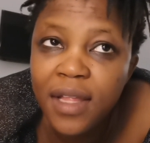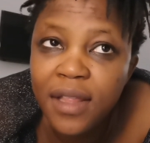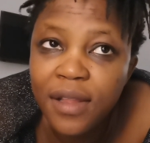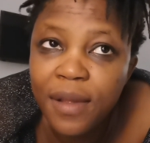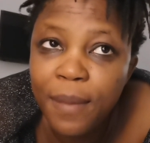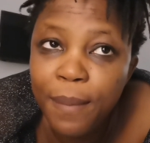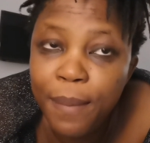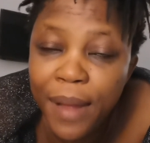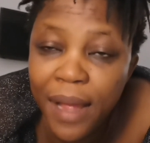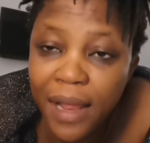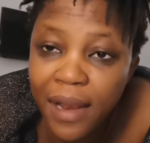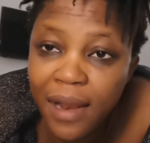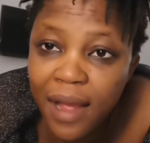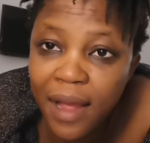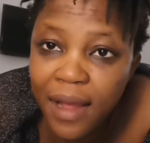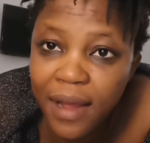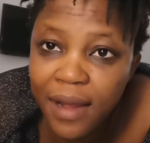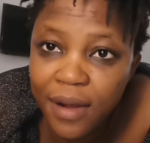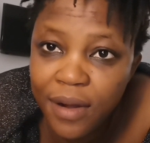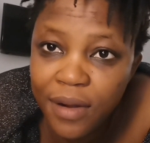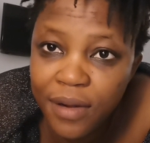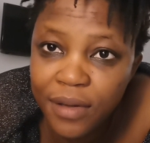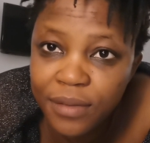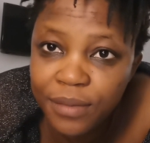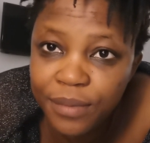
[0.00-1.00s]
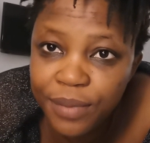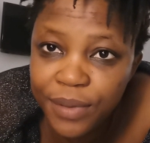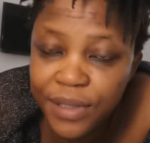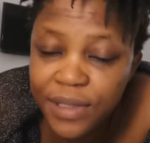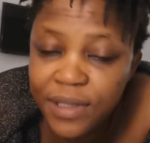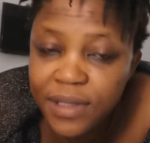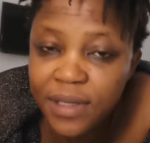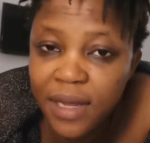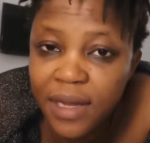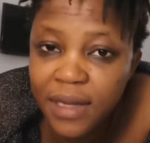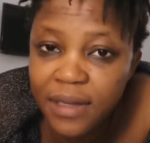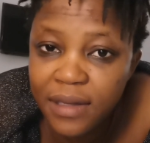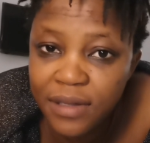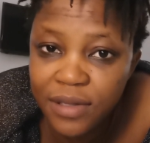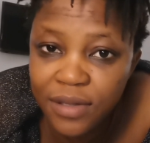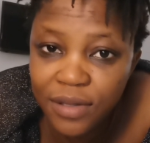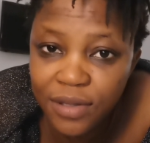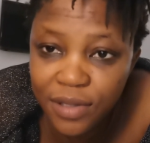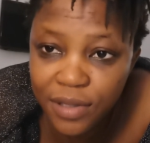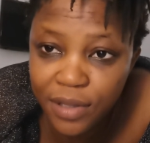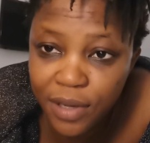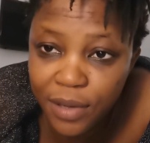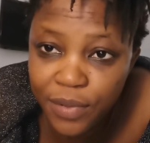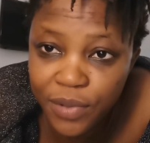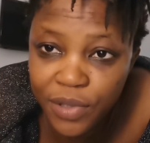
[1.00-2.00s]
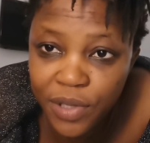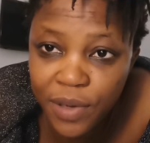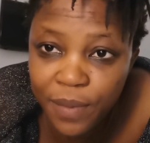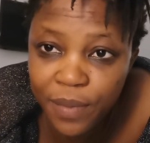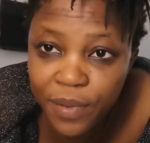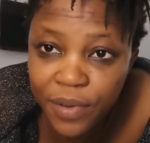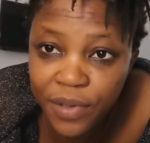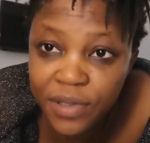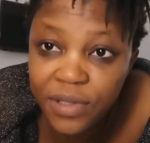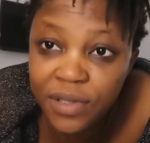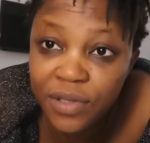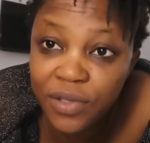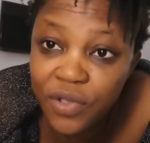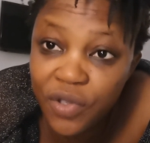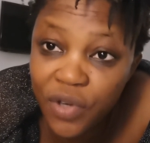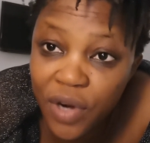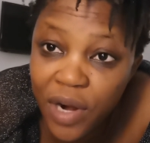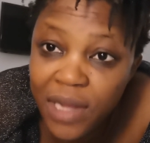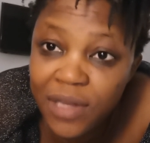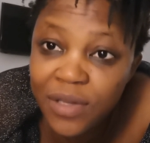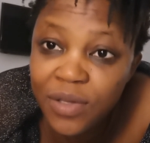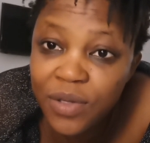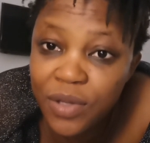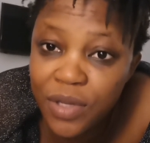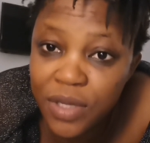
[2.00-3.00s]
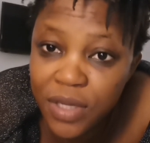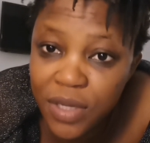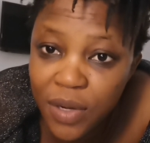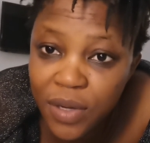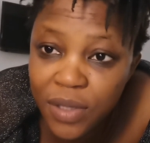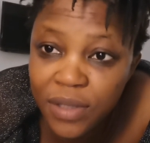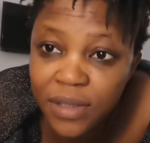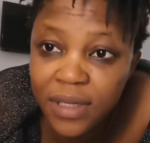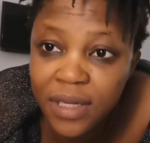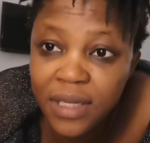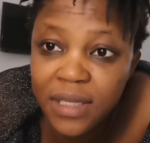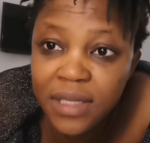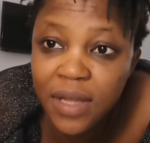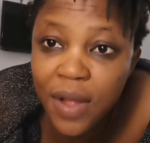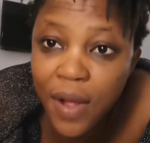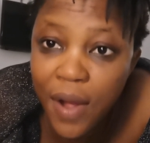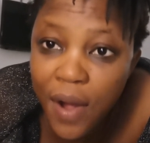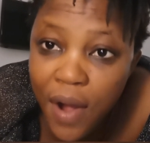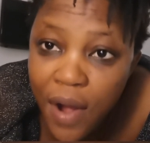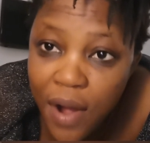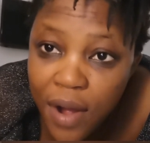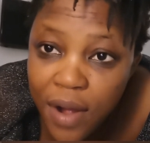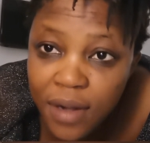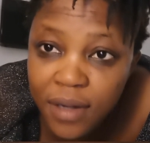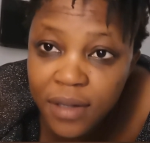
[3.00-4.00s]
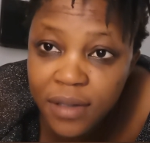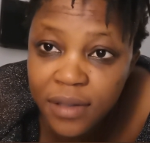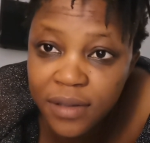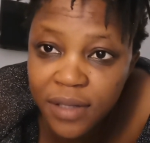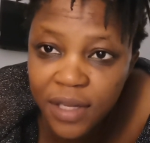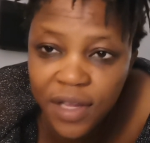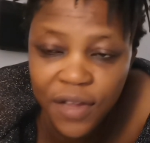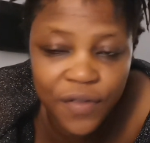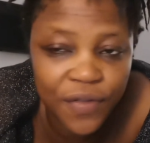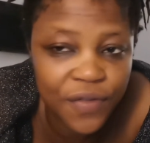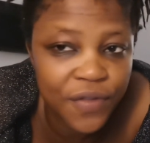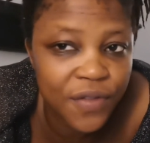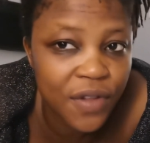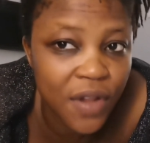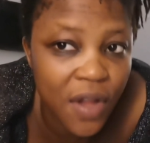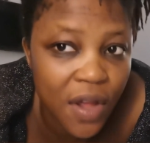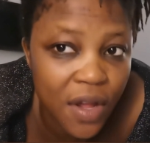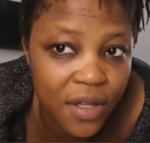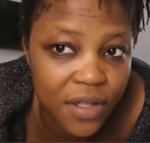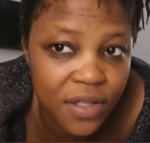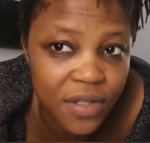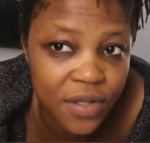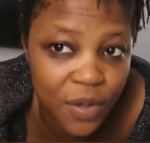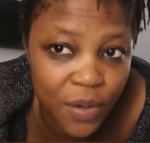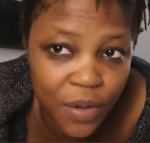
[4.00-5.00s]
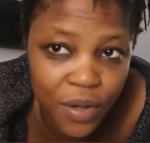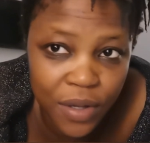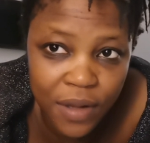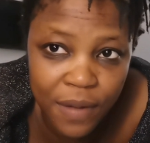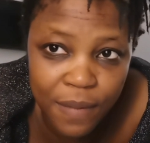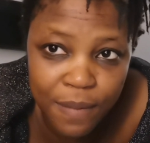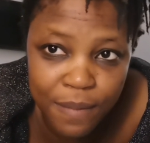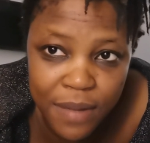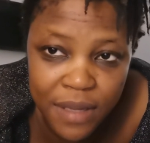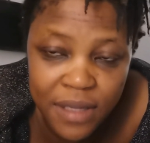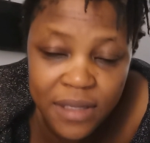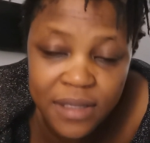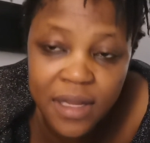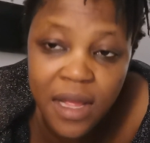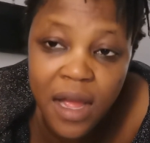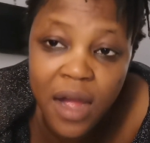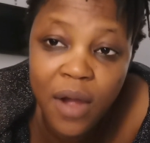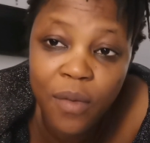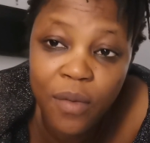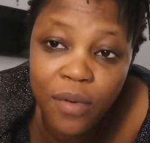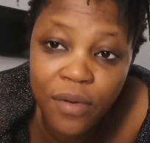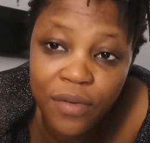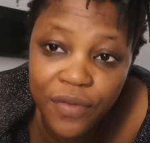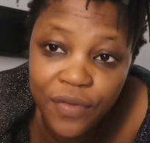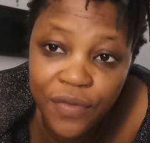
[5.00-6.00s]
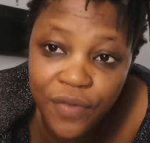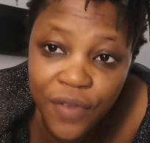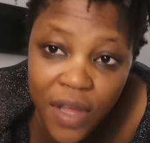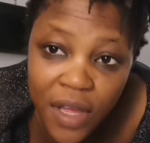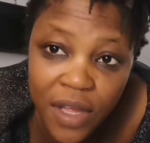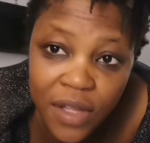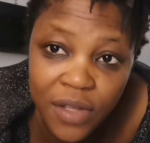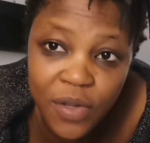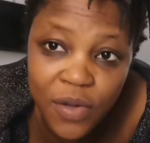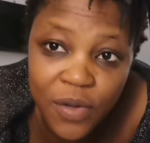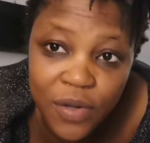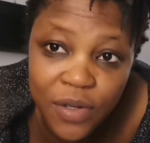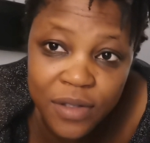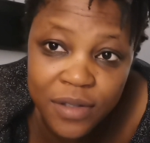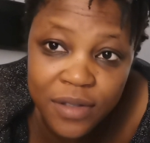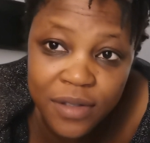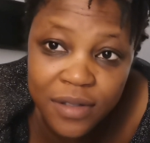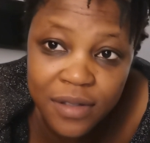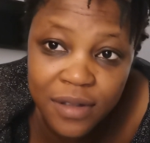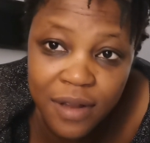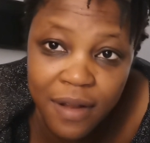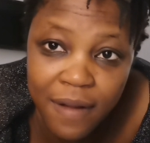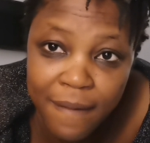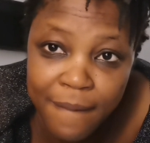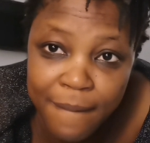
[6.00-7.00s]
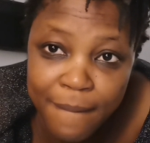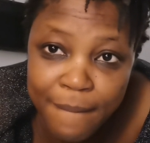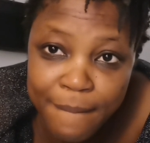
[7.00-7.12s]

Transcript: The bell icon beside the subscription button, try to turn it on. If not, you're gonna miss our videos.